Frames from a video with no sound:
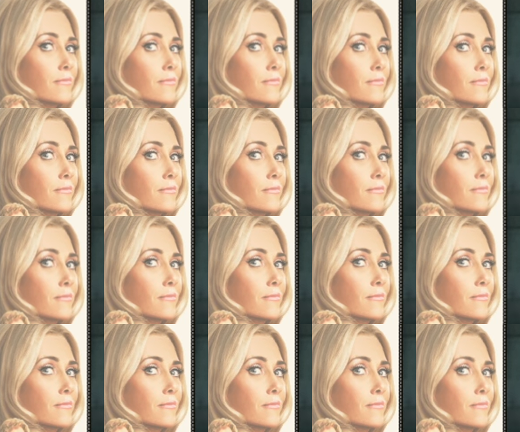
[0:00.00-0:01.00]

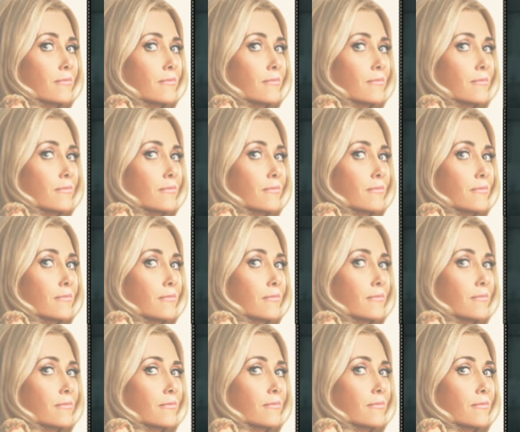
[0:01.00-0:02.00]

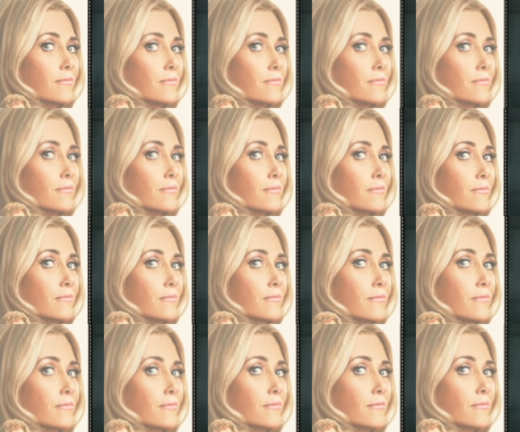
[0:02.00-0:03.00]

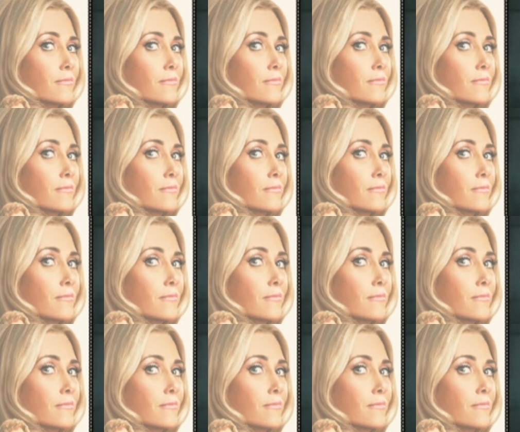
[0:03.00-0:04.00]

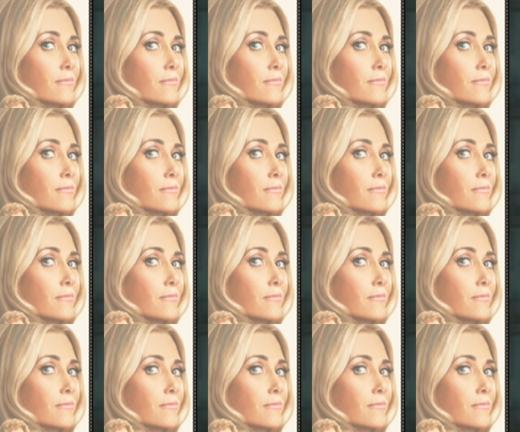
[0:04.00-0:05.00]

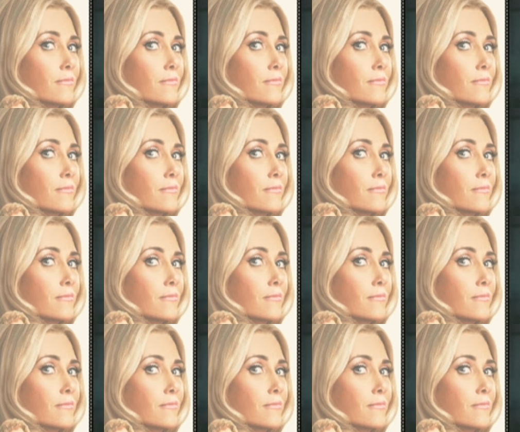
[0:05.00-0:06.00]

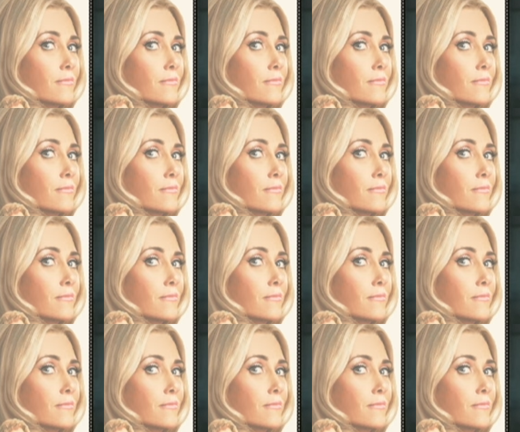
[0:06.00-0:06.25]
No words are spoken by the person on screen.